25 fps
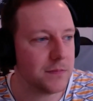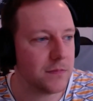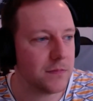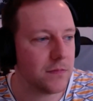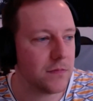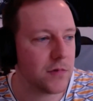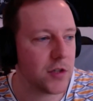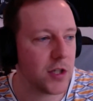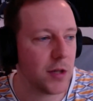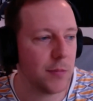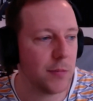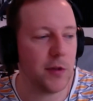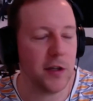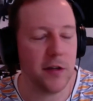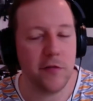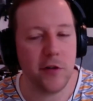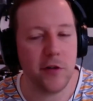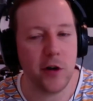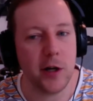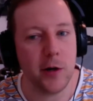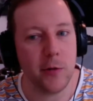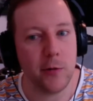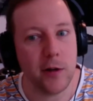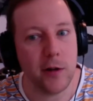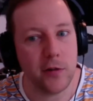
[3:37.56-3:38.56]
something
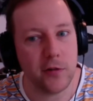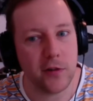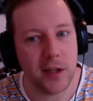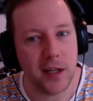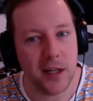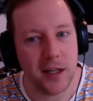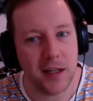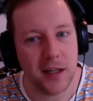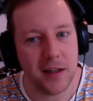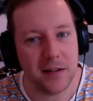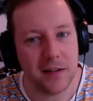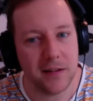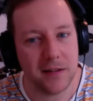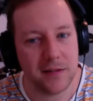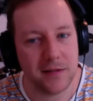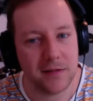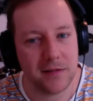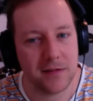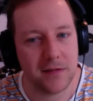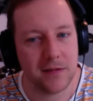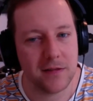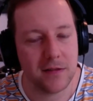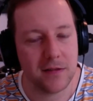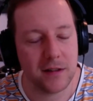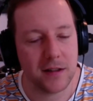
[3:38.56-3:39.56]
very risky,
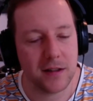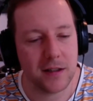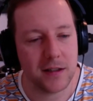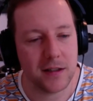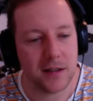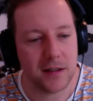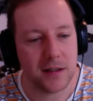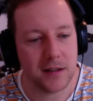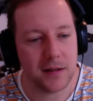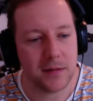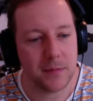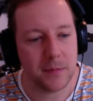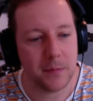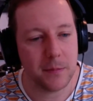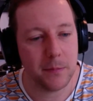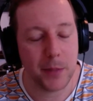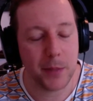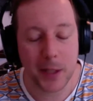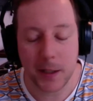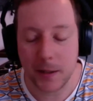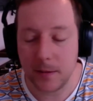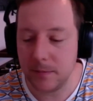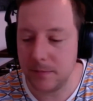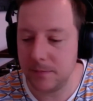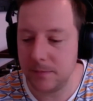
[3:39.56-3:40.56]

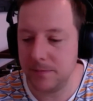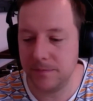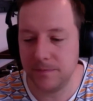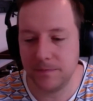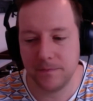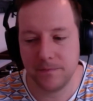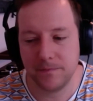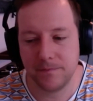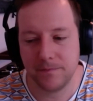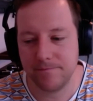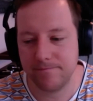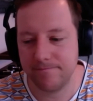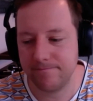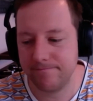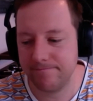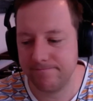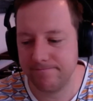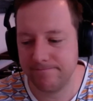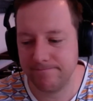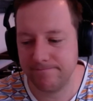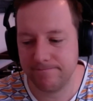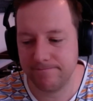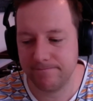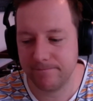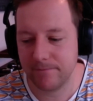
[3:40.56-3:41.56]
but
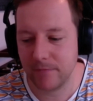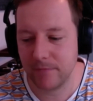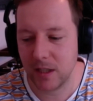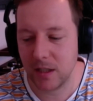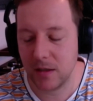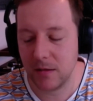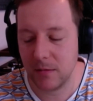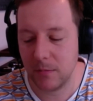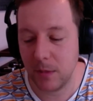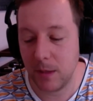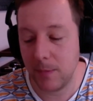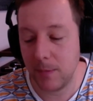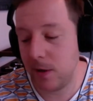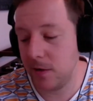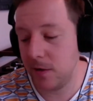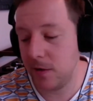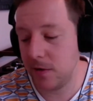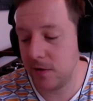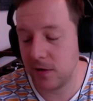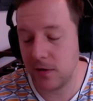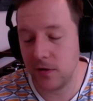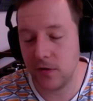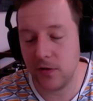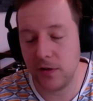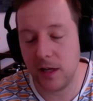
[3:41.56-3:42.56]
my parents
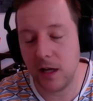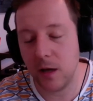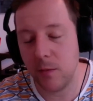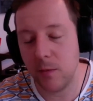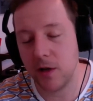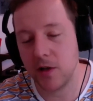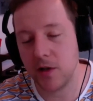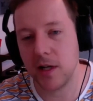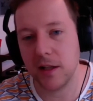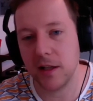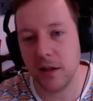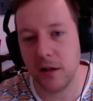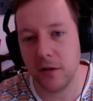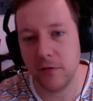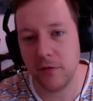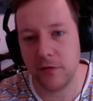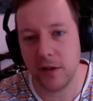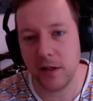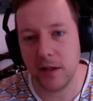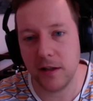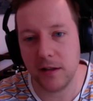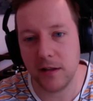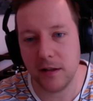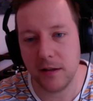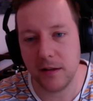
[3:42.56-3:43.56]
could see how much I loved
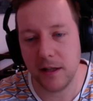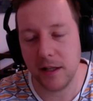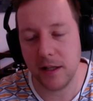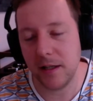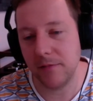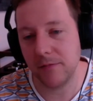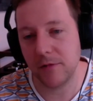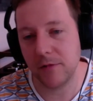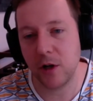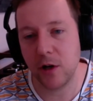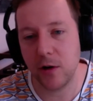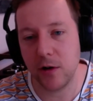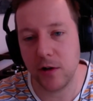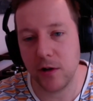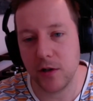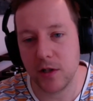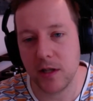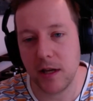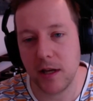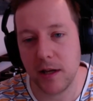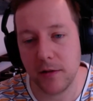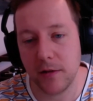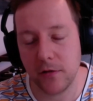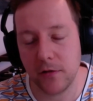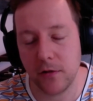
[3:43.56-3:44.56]
it, and they encouraged
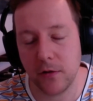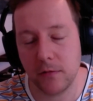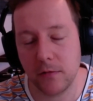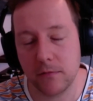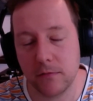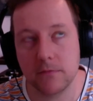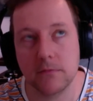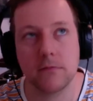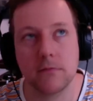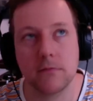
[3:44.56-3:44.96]
that. So,